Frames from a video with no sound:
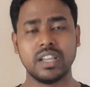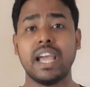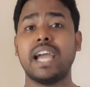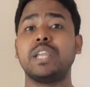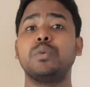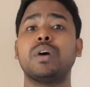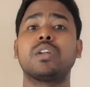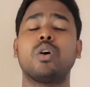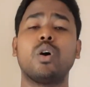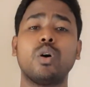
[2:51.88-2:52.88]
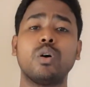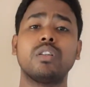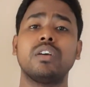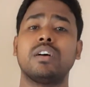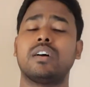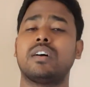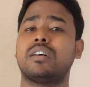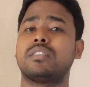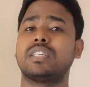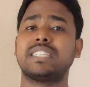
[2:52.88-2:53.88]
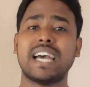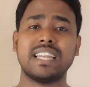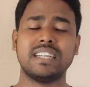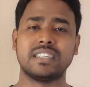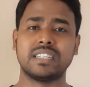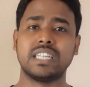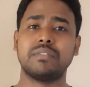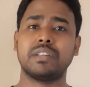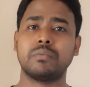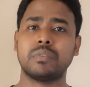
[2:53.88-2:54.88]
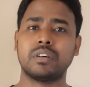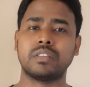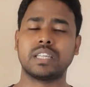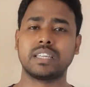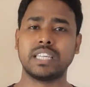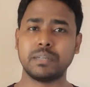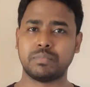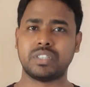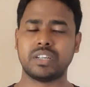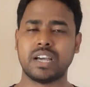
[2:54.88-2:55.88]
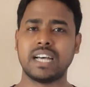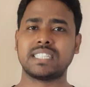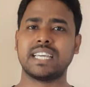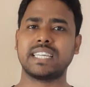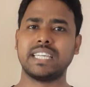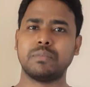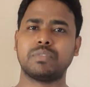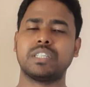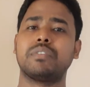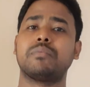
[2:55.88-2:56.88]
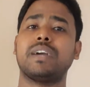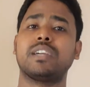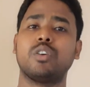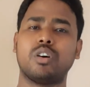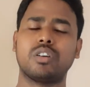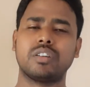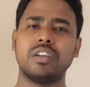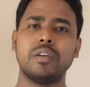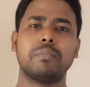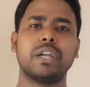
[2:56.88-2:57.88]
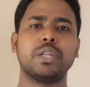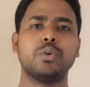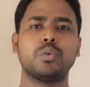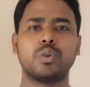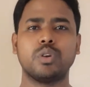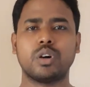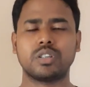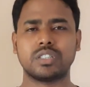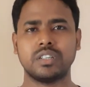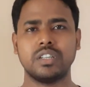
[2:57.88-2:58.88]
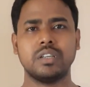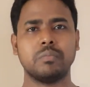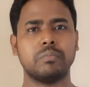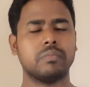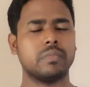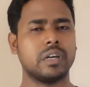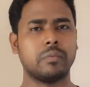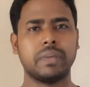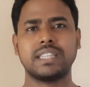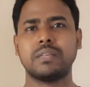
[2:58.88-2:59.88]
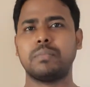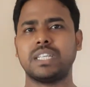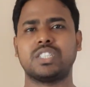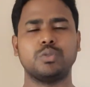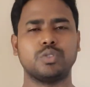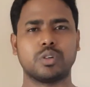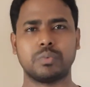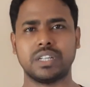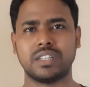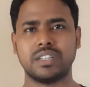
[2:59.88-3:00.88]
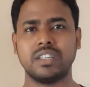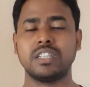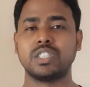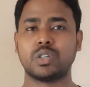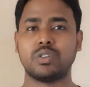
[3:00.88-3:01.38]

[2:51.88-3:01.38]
and you had all the talent given, the gift as a gift given by God, but you could not make the best use of it. So